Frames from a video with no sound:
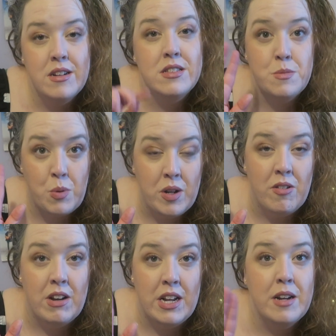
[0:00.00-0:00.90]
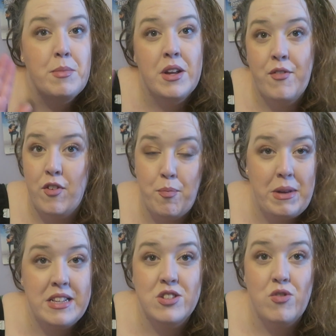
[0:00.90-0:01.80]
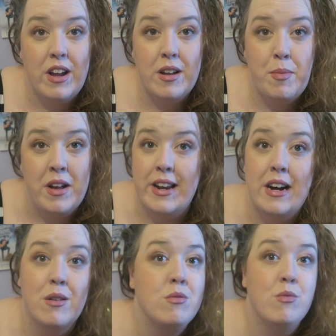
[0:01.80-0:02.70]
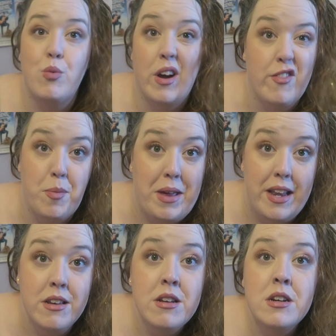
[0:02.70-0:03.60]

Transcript: Spoiler alert, but if you've missed Shrek by now, where have you been?